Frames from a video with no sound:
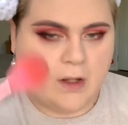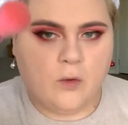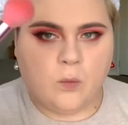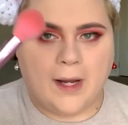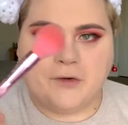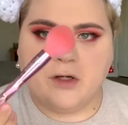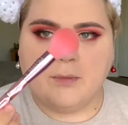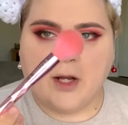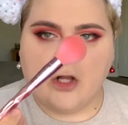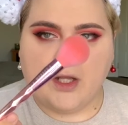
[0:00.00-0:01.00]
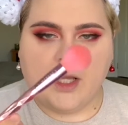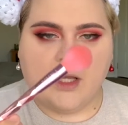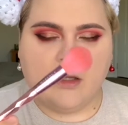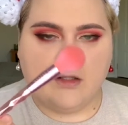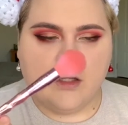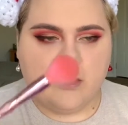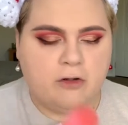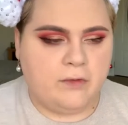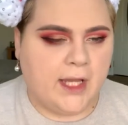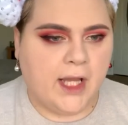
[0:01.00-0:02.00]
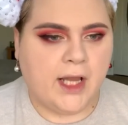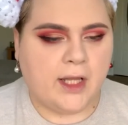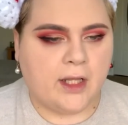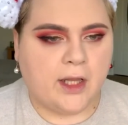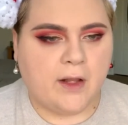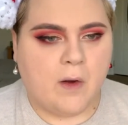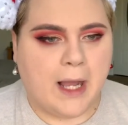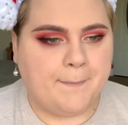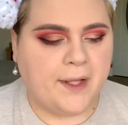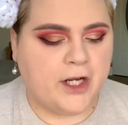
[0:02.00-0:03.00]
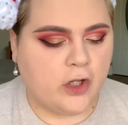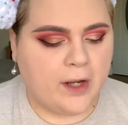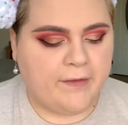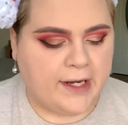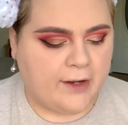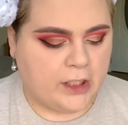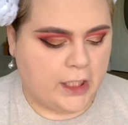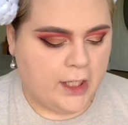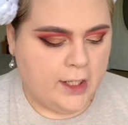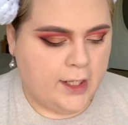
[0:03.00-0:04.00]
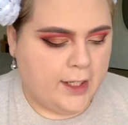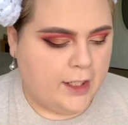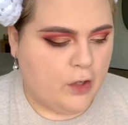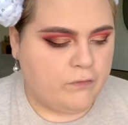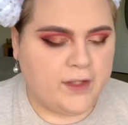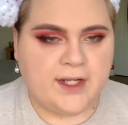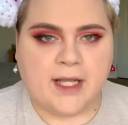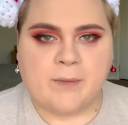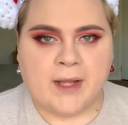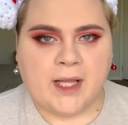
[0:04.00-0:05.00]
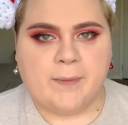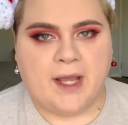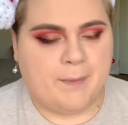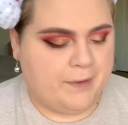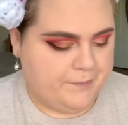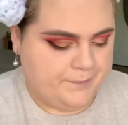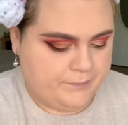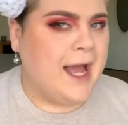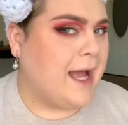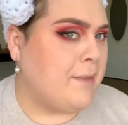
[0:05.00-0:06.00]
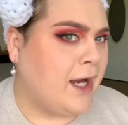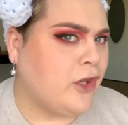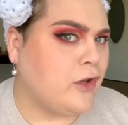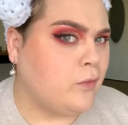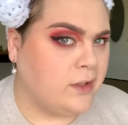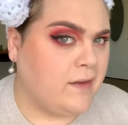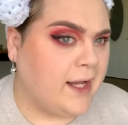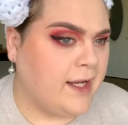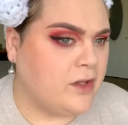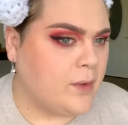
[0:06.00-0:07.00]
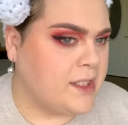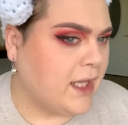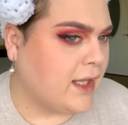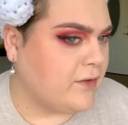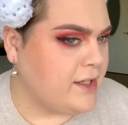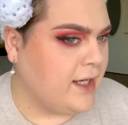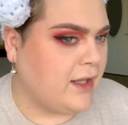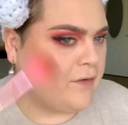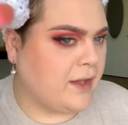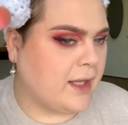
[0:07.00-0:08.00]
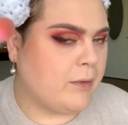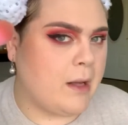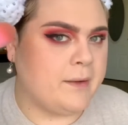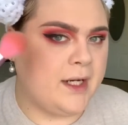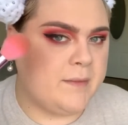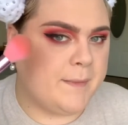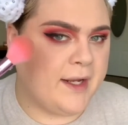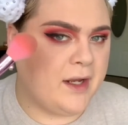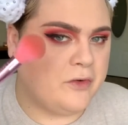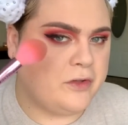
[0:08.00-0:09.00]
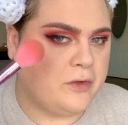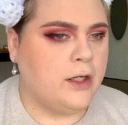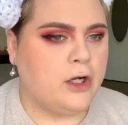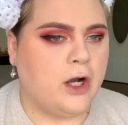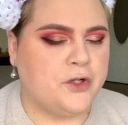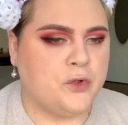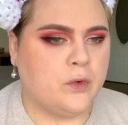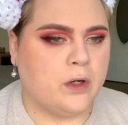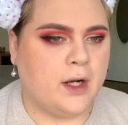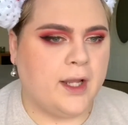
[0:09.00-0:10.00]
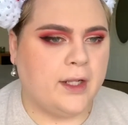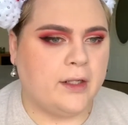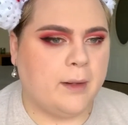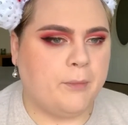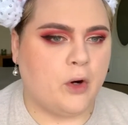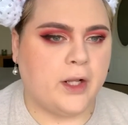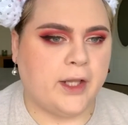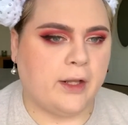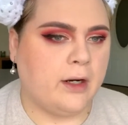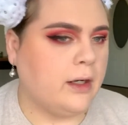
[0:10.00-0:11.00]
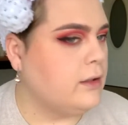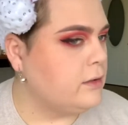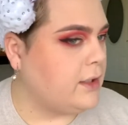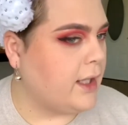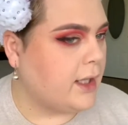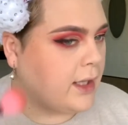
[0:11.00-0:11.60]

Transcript: rounder brushes to do this, so I'm gonna try that out. Hopefully it doesn't mess me up. I'm actually really liking the way this is looking, so this is probably gonna be my go-to contour and bronzer, because